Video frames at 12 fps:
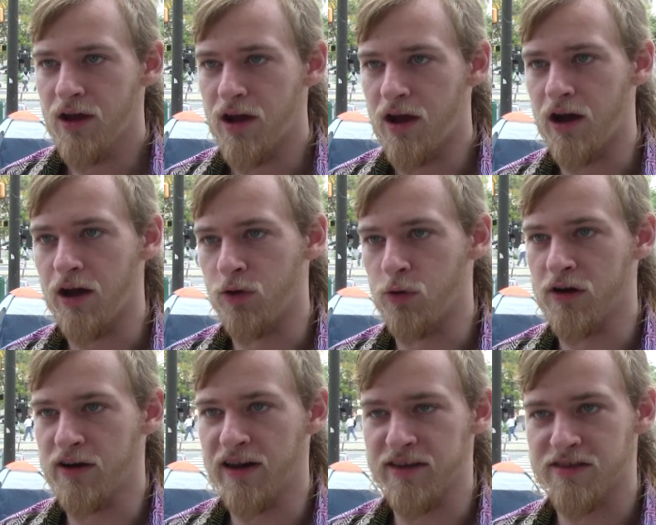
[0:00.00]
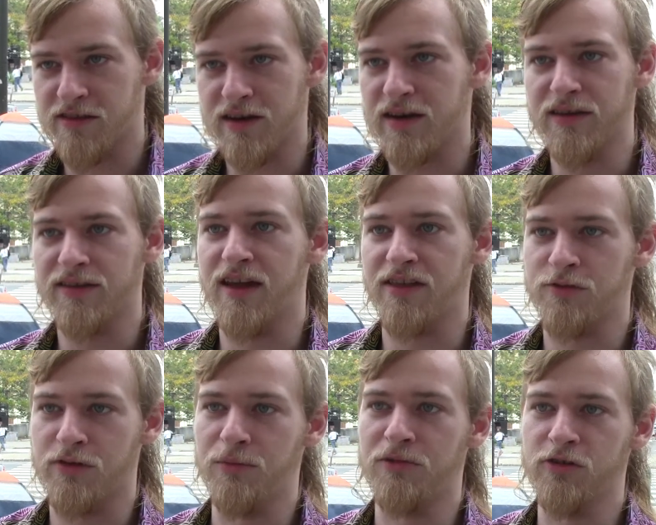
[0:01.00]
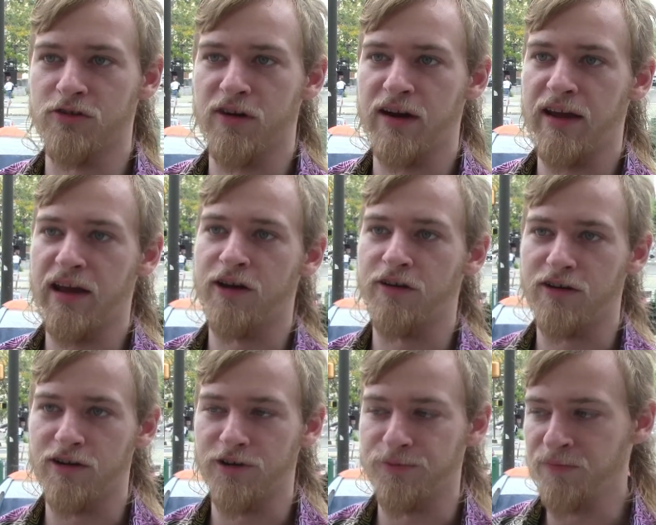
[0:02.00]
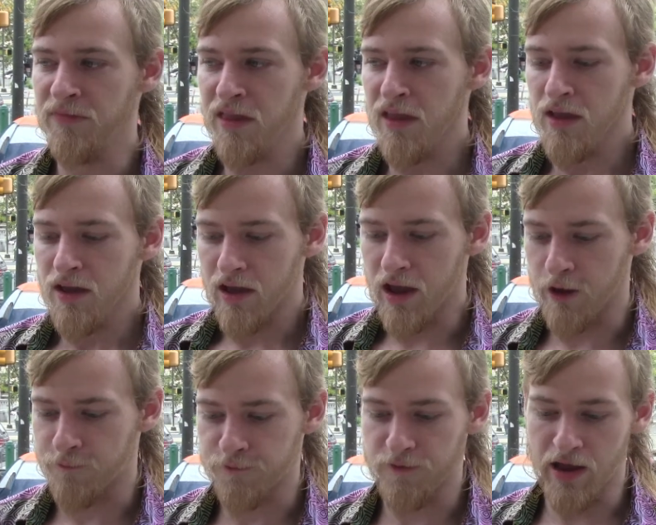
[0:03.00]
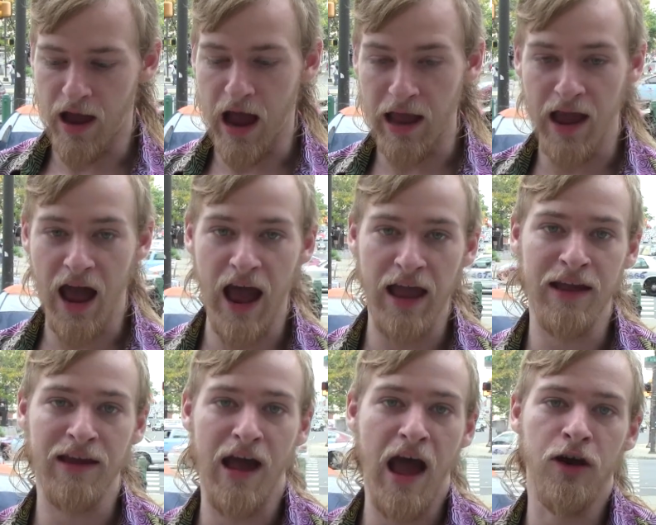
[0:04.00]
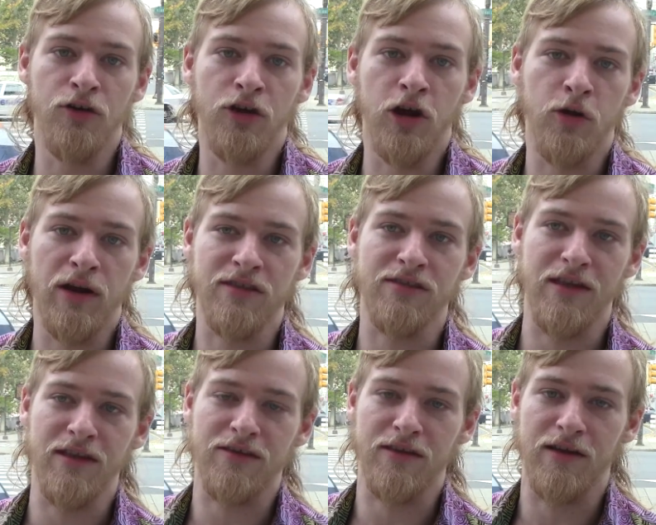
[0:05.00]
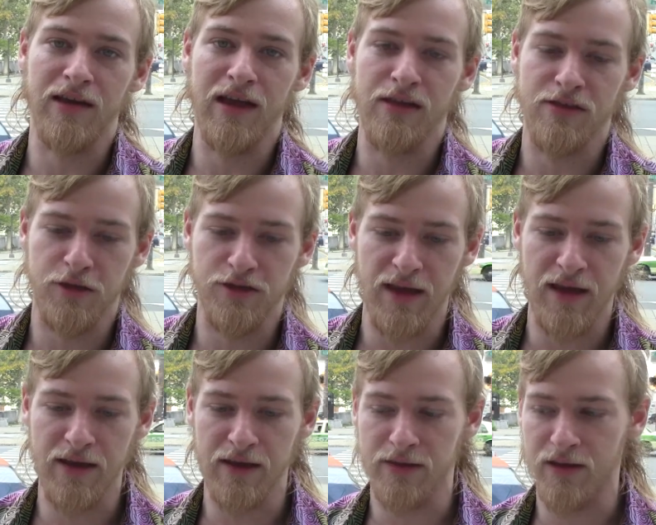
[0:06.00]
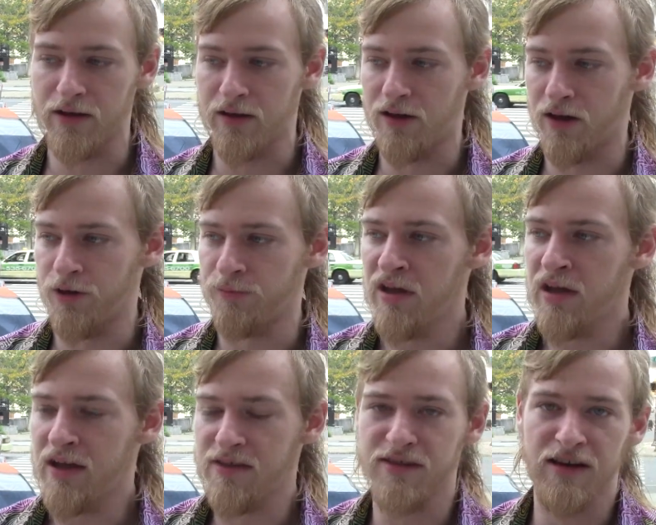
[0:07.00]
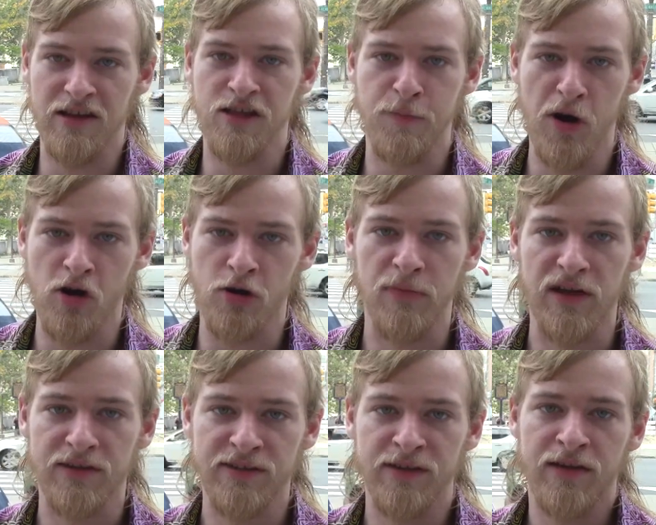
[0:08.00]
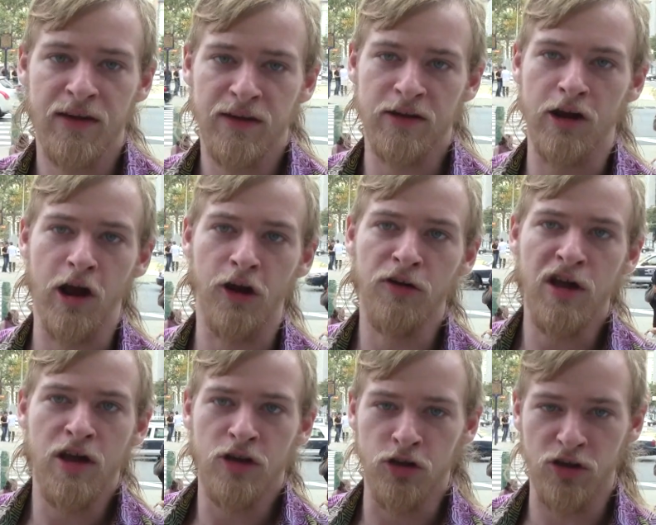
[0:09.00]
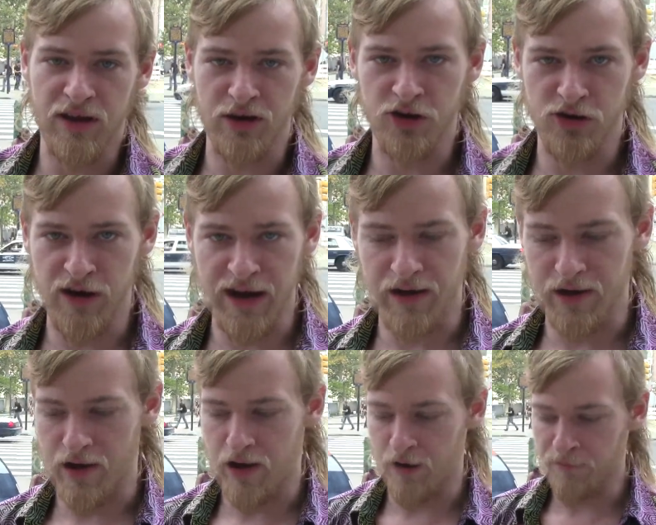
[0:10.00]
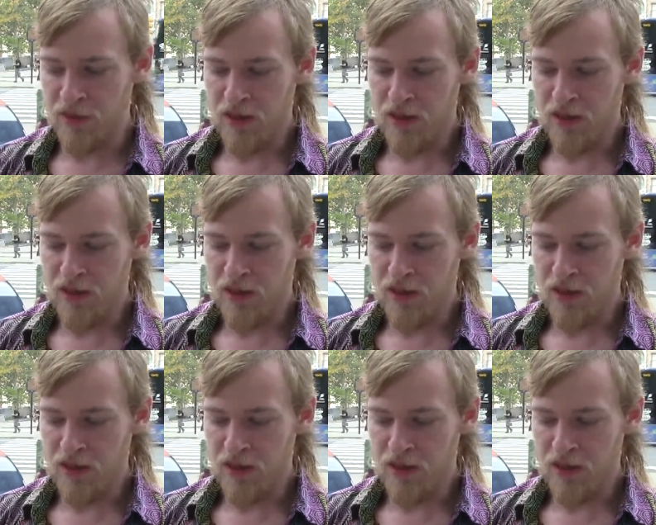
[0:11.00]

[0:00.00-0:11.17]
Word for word: Uh, Orgonite City. That's what I'm doing right now. Um, if I, I I don't know, it's it's a it's a thing in the um, it's an experiment you know, you could create a